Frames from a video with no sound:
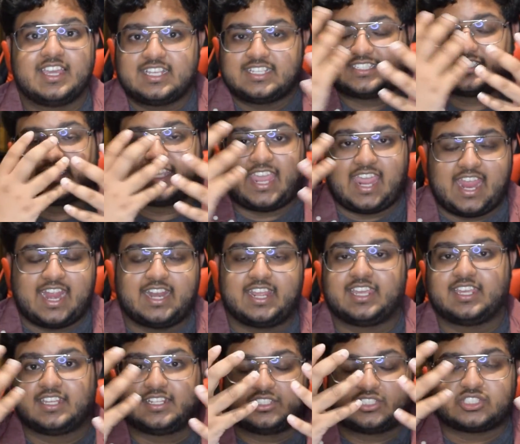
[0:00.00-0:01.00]

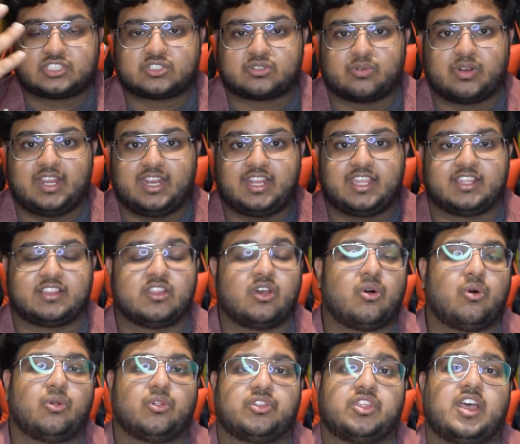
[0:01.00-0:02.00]
scanning and screening the
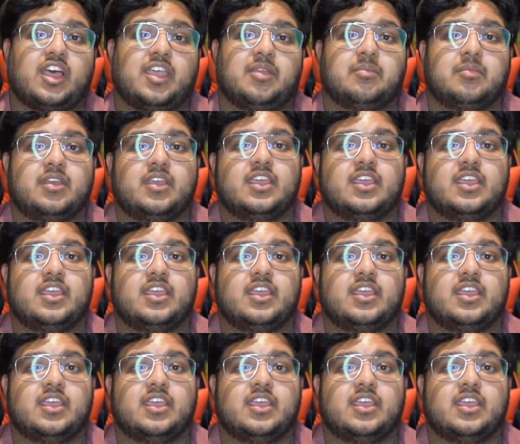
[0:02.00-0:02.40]
whole time,